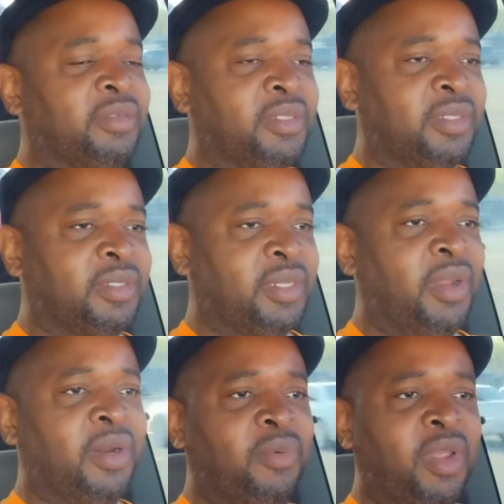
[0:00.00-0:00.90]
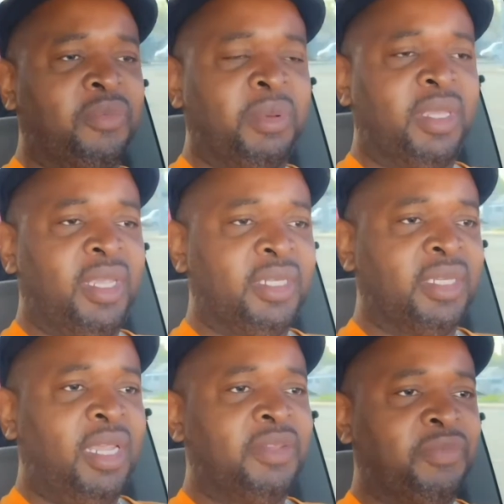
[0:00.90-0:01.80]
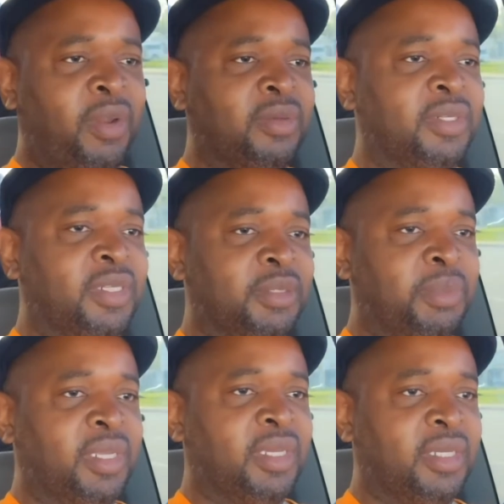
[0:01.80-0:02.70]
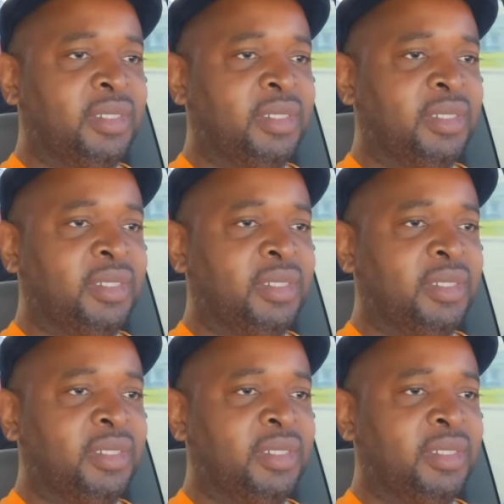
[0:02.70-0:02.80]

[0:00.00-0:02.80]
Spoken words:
steered away from the King James Version is because